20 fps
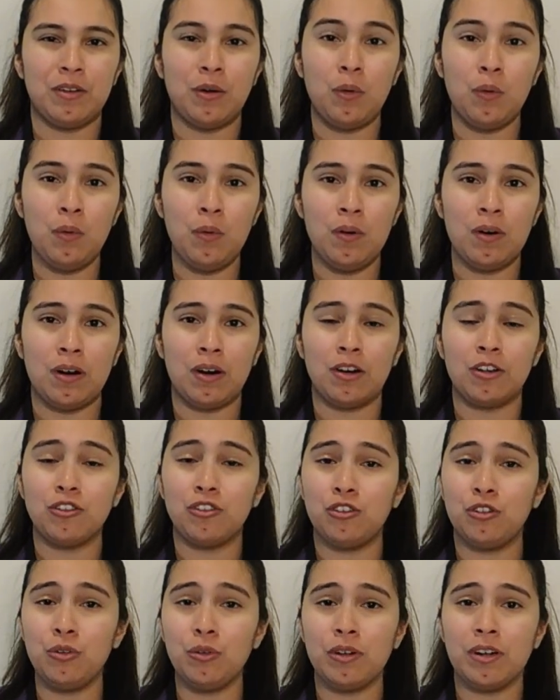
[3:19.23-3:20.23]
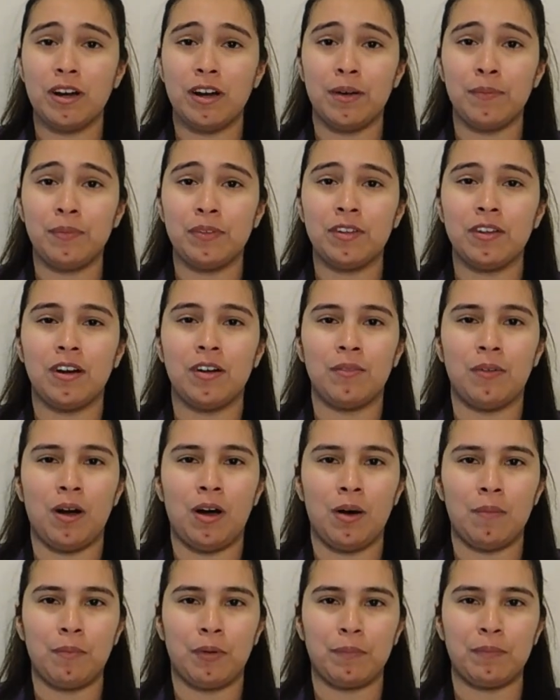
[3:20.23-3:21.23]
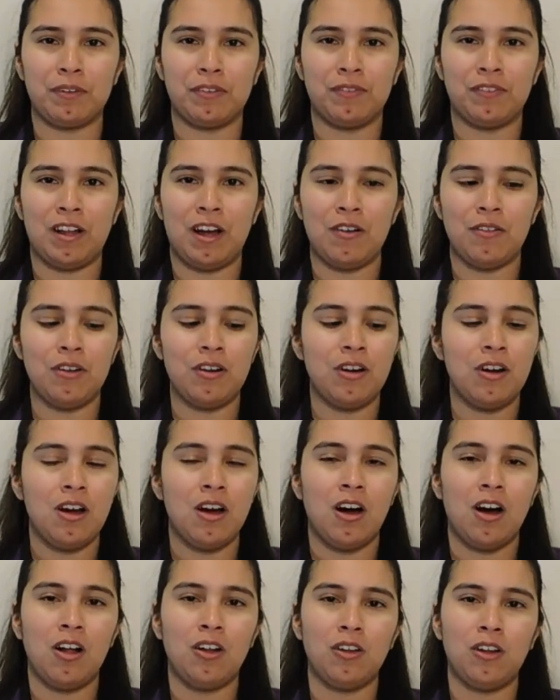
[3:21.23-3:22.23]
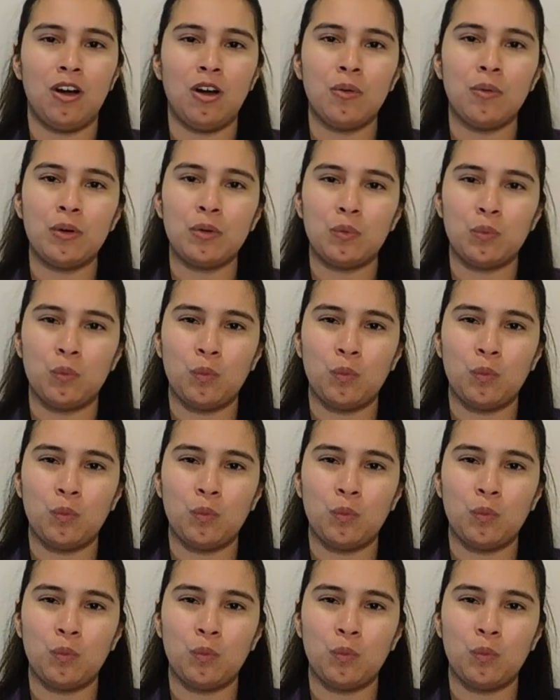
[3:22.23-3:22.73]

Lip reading: or 2 cups of all-purpose flour along with